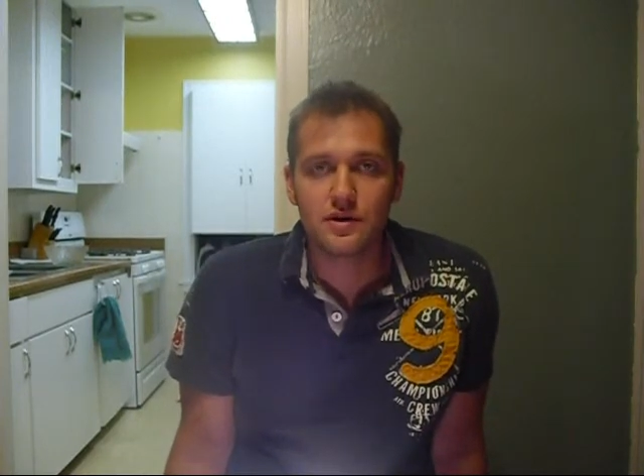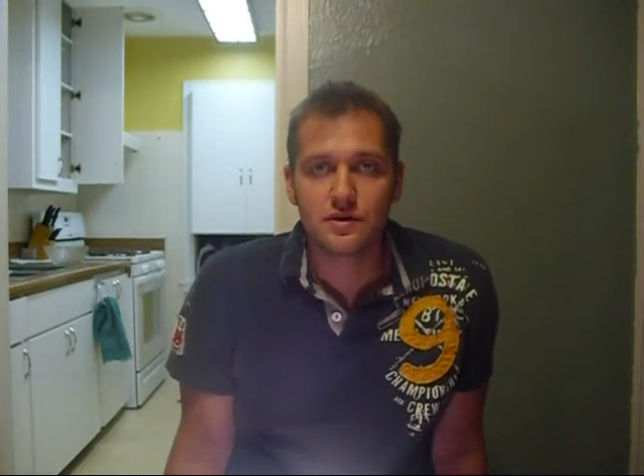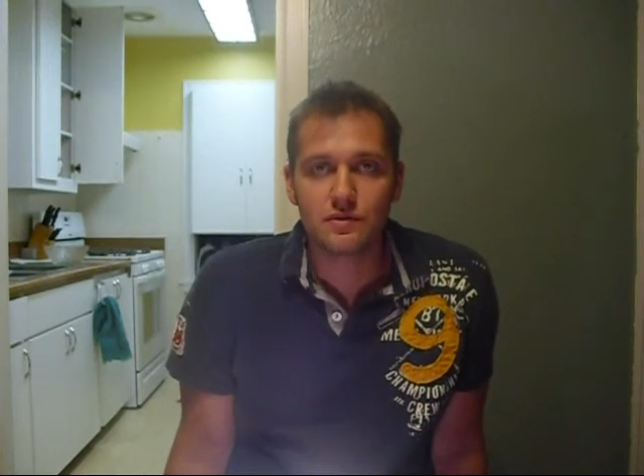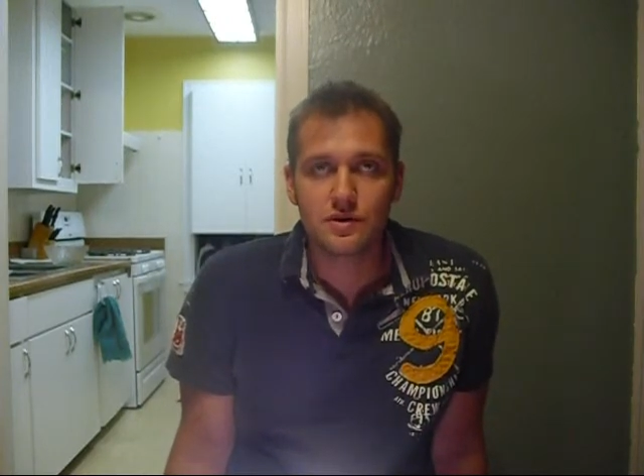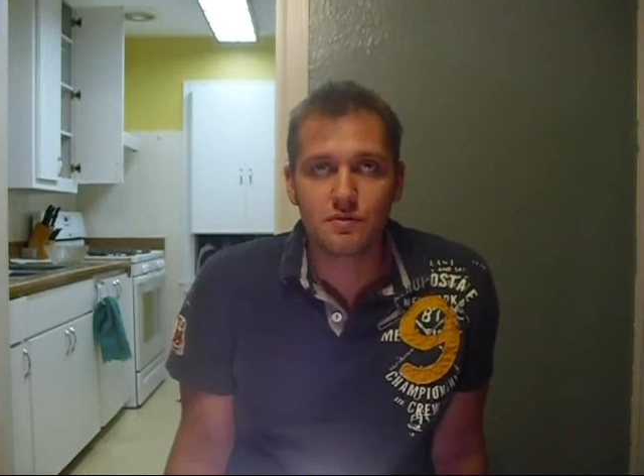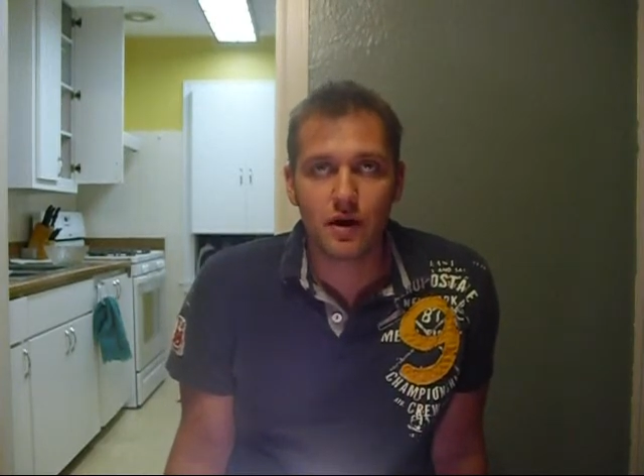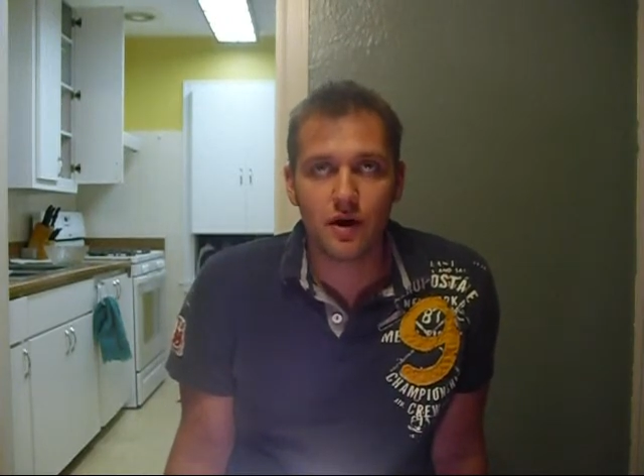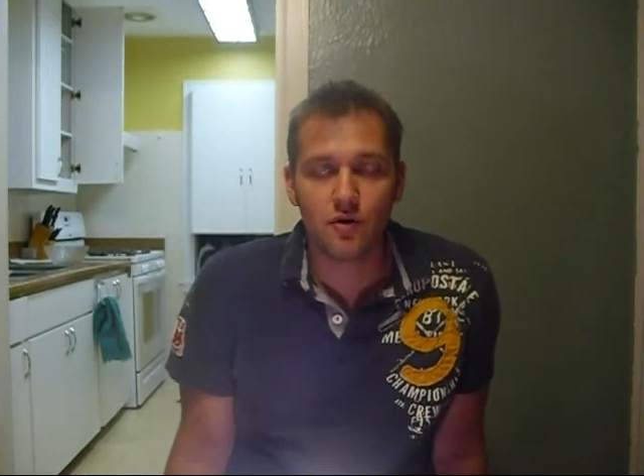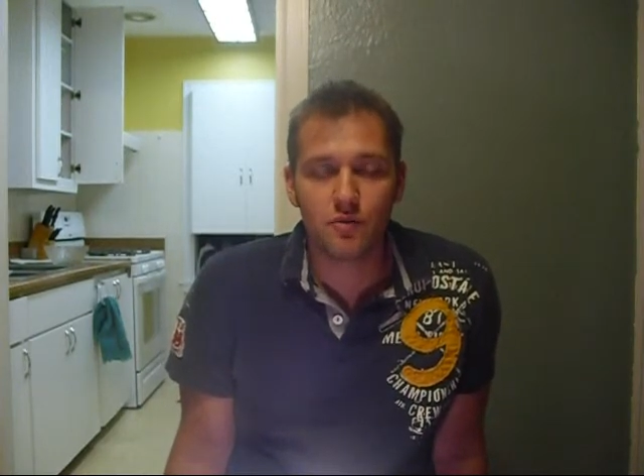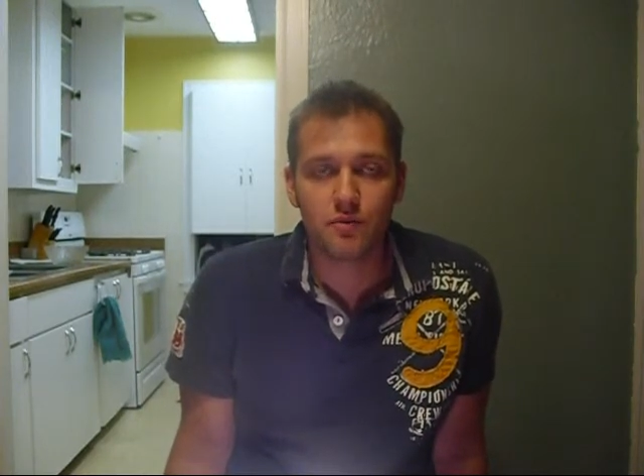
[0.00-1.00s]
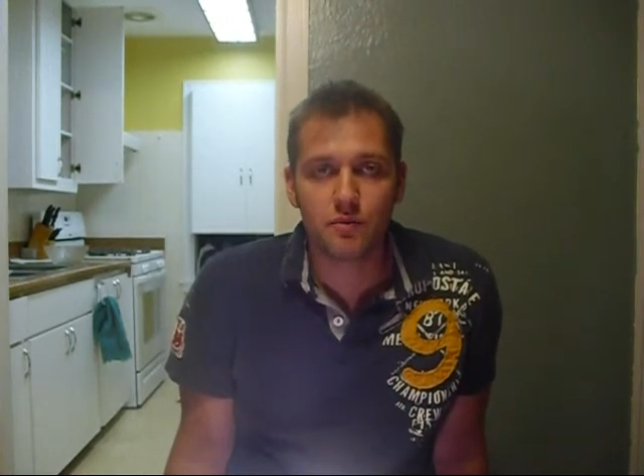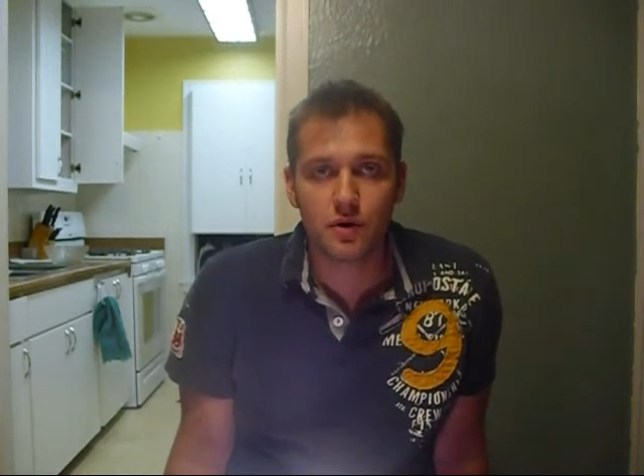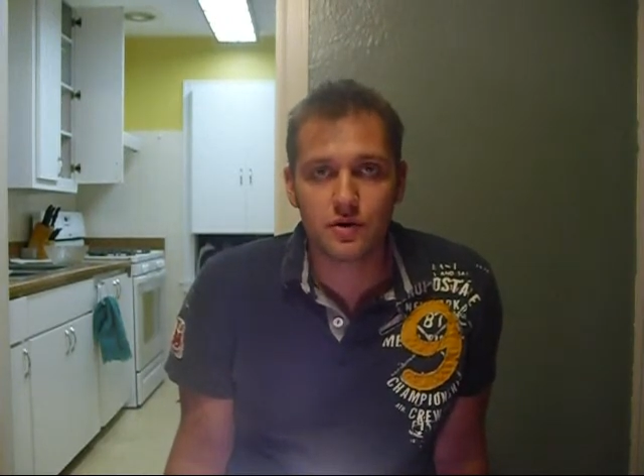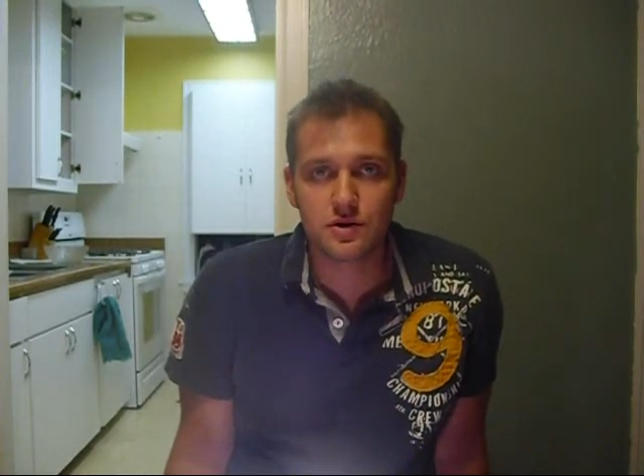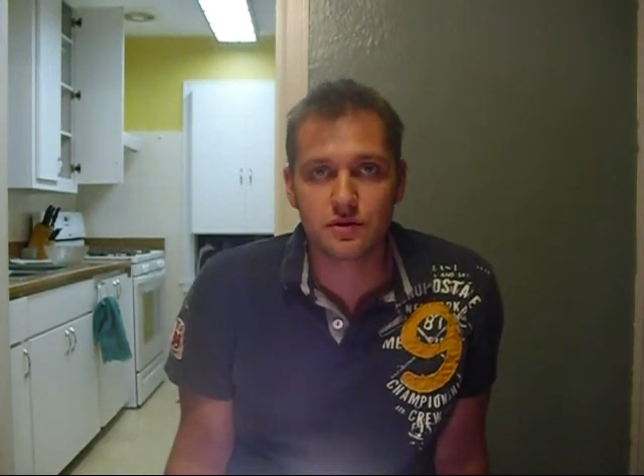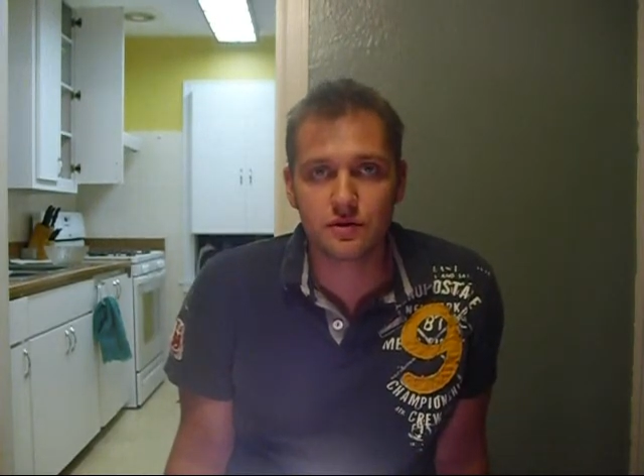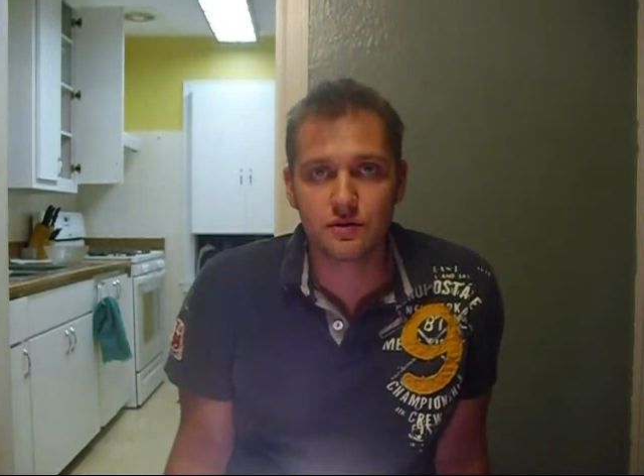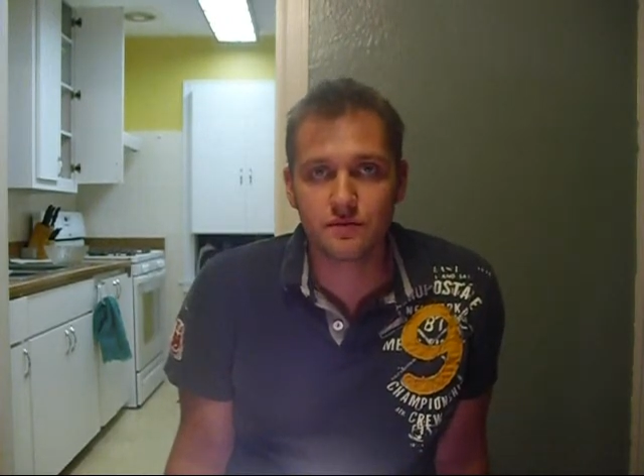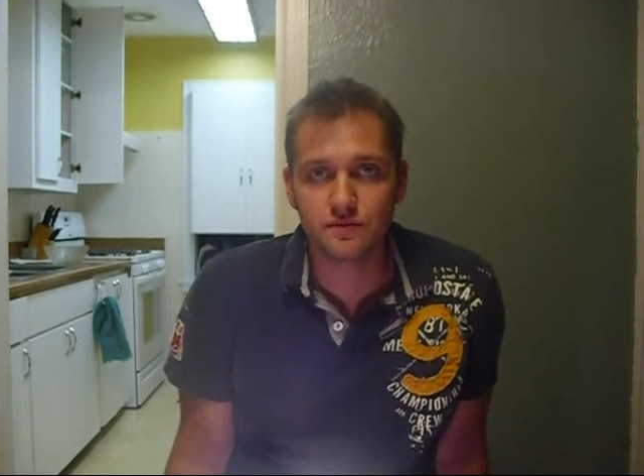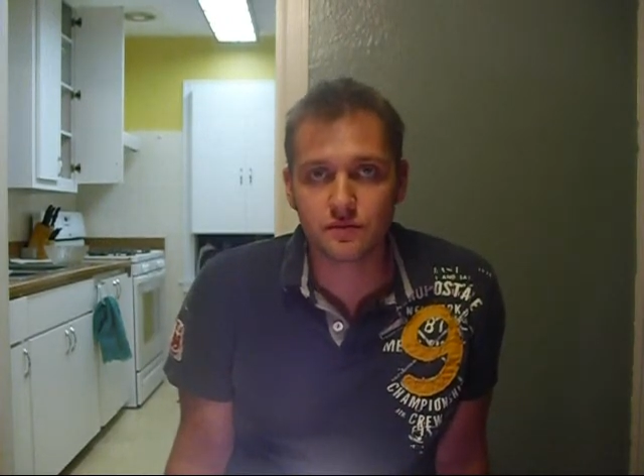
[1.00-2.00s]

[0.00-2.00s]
mention was my own personal